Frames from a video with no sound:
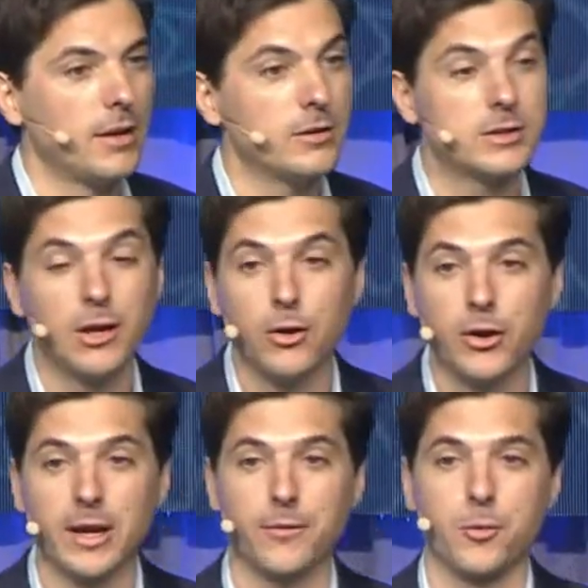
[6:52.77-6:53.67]
still
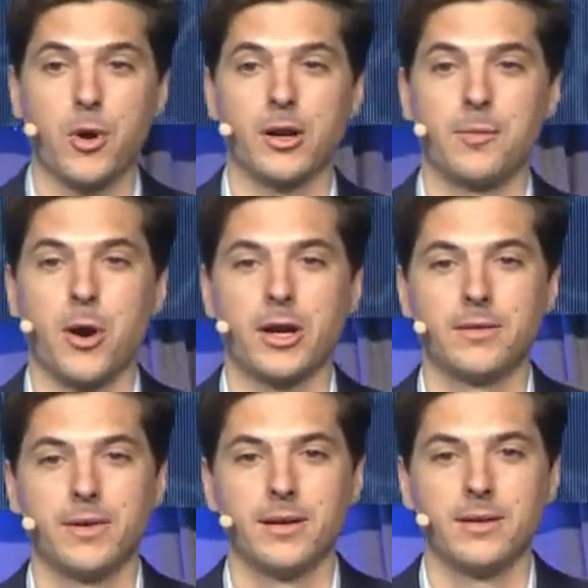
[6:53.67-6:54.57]
looking for product
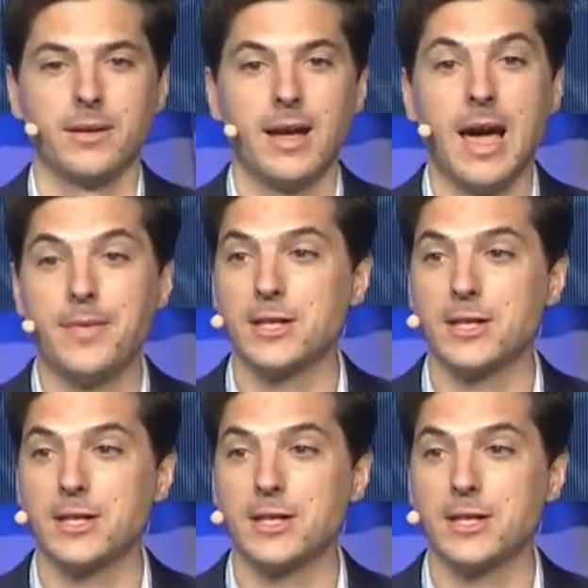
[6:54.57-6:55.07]
market fit. And